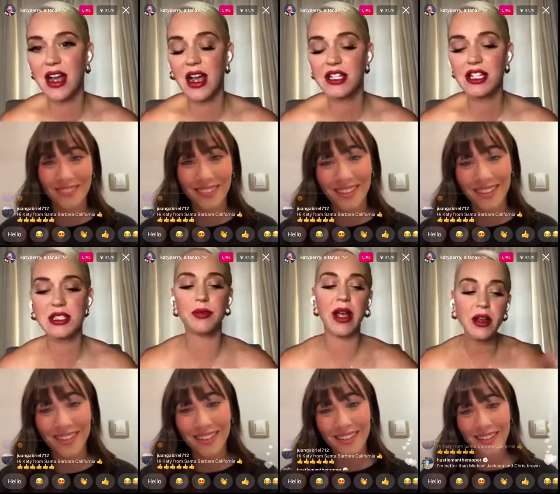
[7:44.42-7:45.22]
Speaker 1: she's
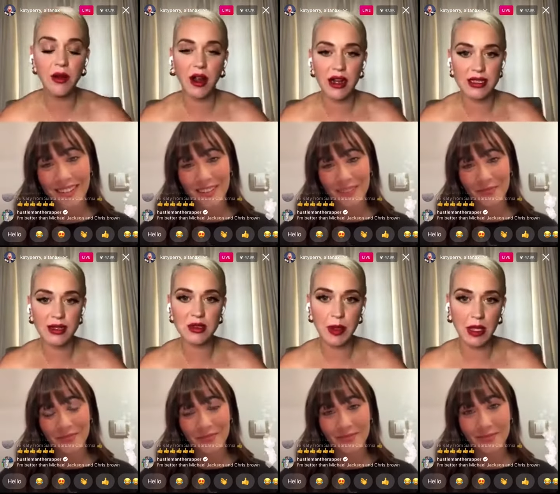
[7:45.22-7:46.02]
a brand new artist.
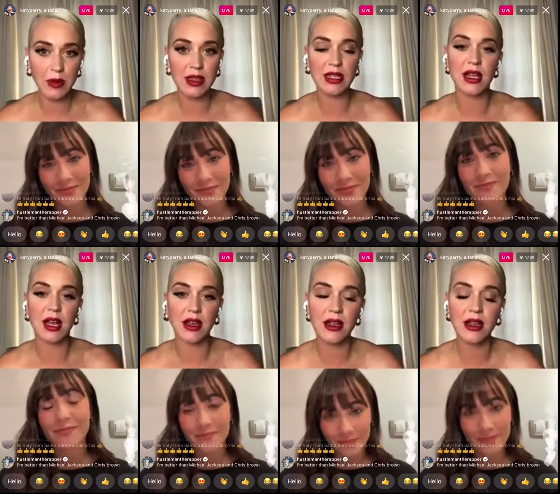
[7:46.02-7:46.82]
I'm speaking with
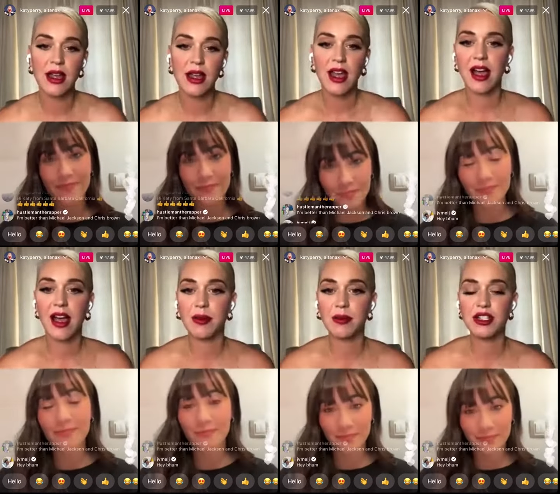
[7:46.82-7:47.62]
Aitana.
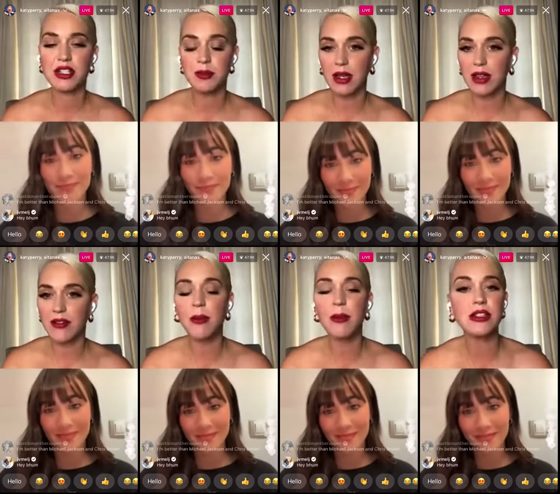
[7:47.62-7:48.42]
She's speaking
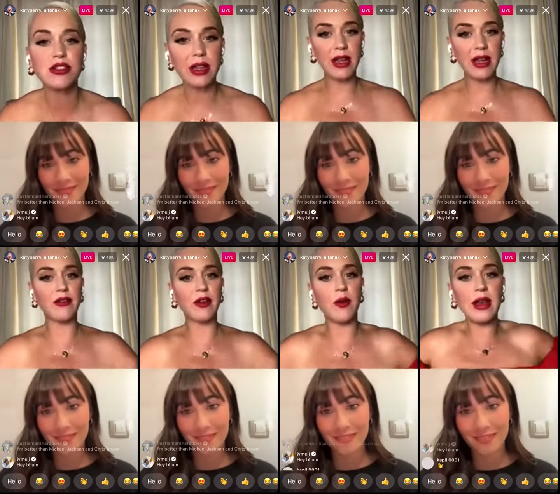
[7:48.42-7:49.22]
from Madrid,
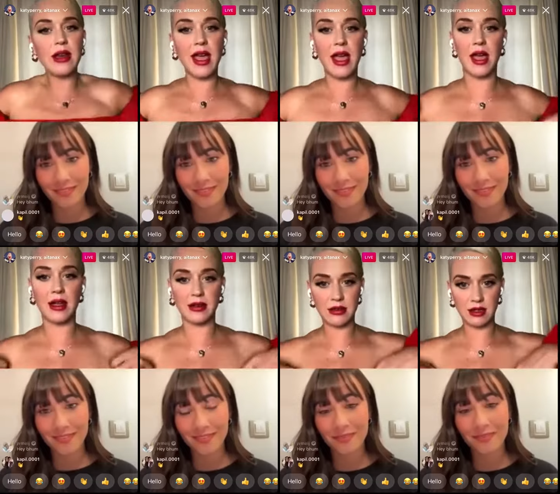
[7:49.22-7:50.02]
everyone.
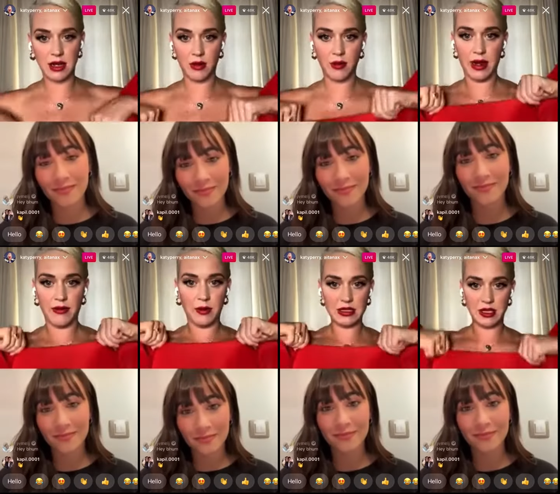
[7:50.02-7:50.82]
And I don't want
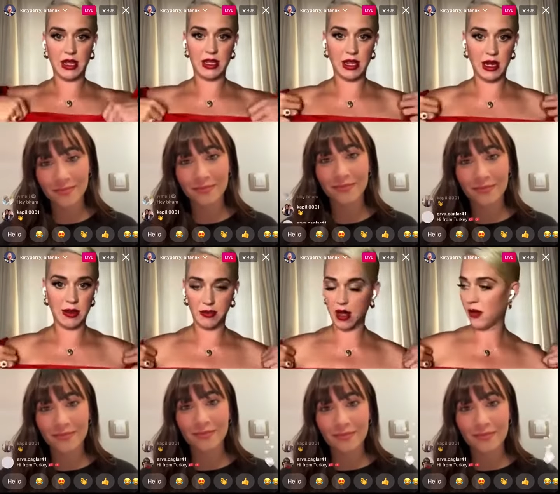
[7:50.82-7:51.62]
everyone to think that
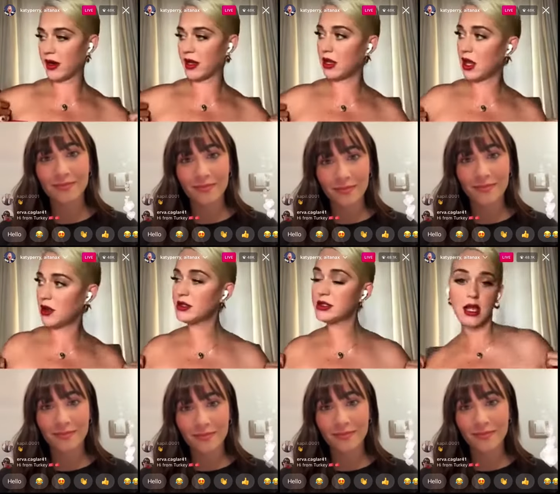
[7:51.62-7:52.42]
I'm not wearing
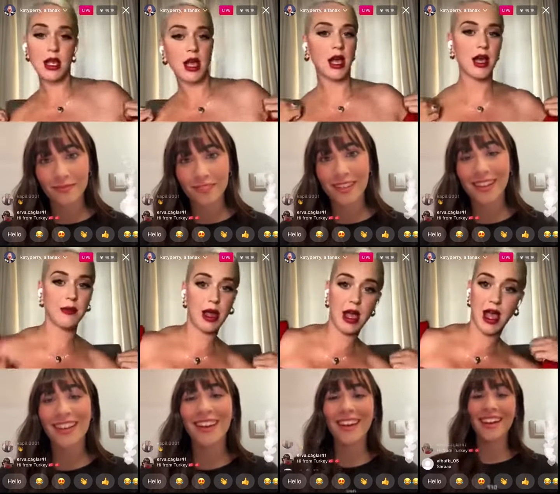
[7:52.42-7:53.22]
clothes.
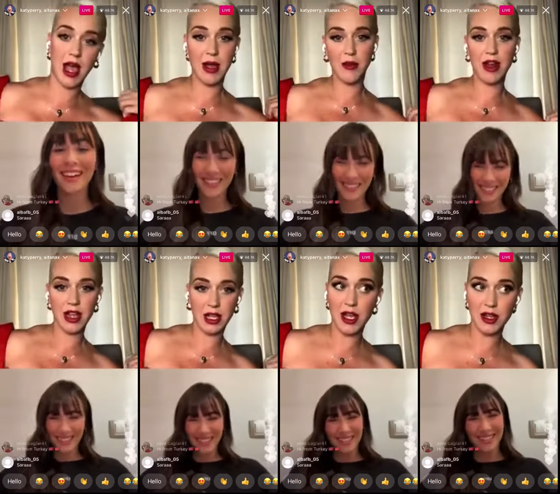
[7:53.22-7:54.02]
I'm wearing
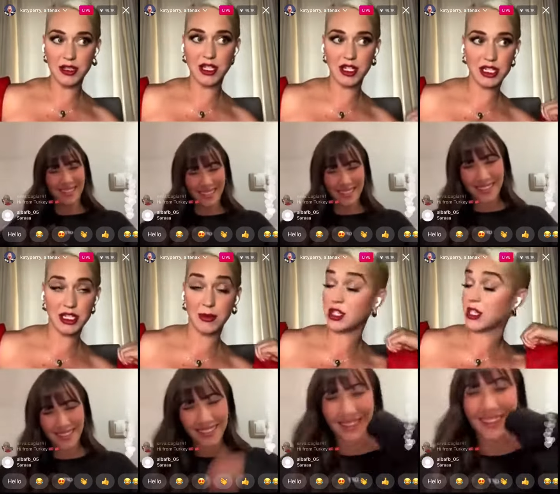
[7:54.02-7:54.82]
clothes.
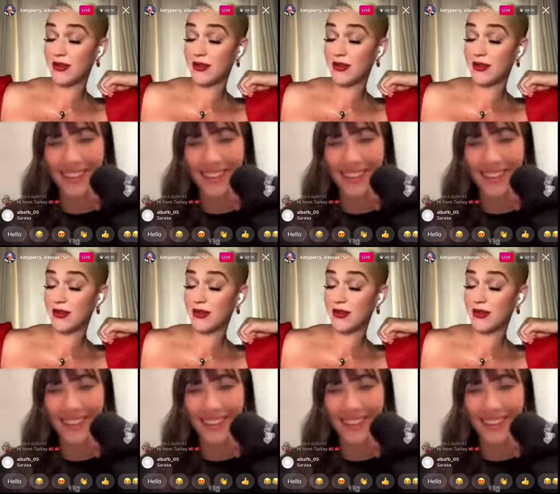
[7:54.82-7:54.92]
I'm just giving